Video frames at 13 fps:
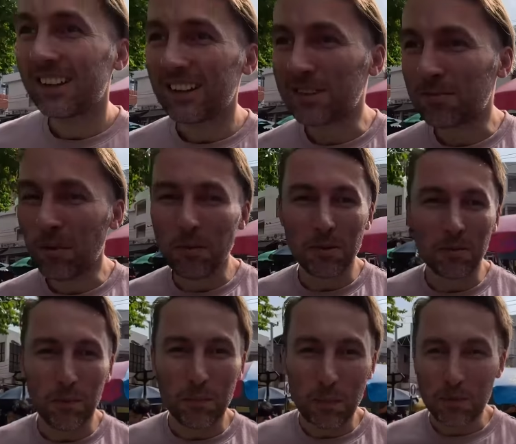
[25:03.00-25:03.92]
That's probably
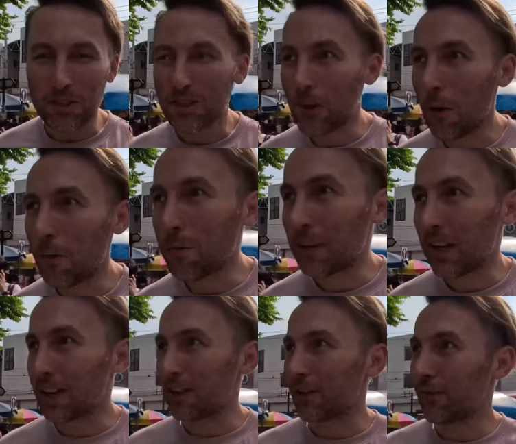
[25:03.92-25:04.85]
where people stop and
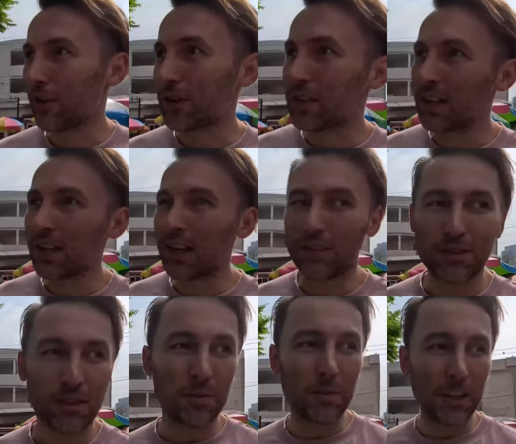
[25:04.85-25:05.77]
get their food
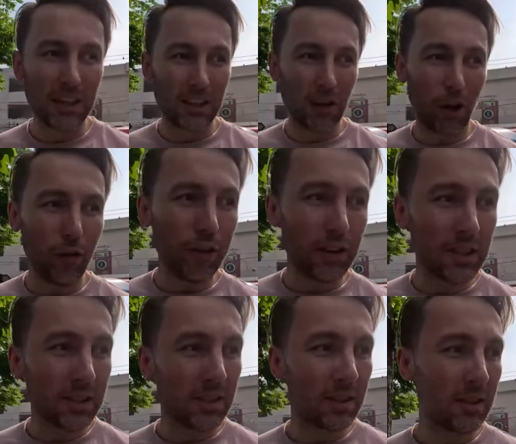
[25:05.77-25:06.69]
after being in the
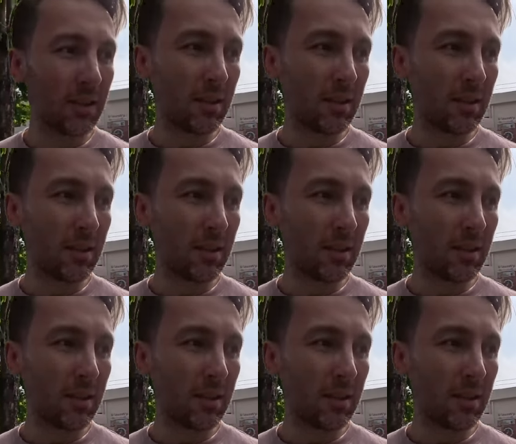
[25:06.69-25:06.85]
office.